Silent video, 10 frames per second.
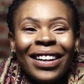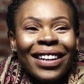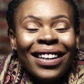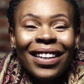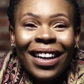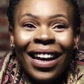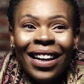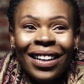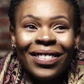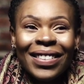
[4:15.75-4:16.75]

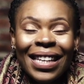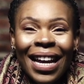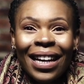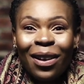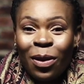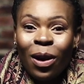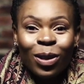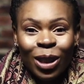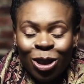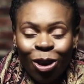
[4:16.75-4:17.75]
okay. We say, I
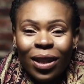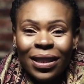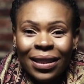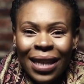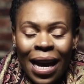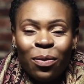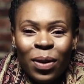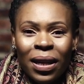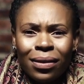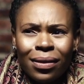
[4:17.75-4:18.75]
was shocked at 10
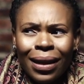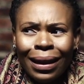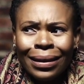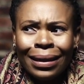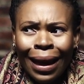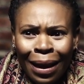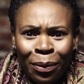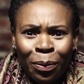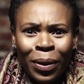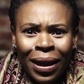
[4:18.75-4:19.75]
weeks. I was like,
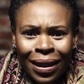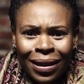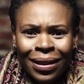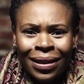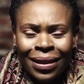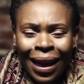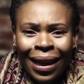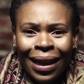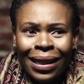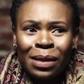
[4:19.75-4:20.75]
10 weeks?
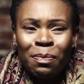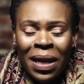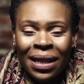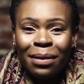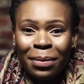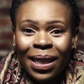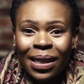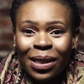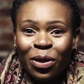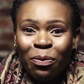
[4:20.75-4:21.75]
Like, it's been a
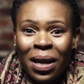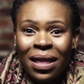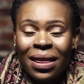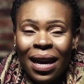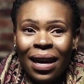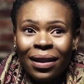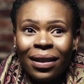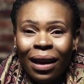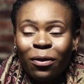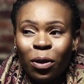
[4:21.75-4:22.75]
minute. You've been there
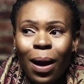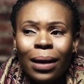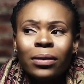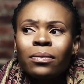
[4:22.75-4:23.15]
like for a while.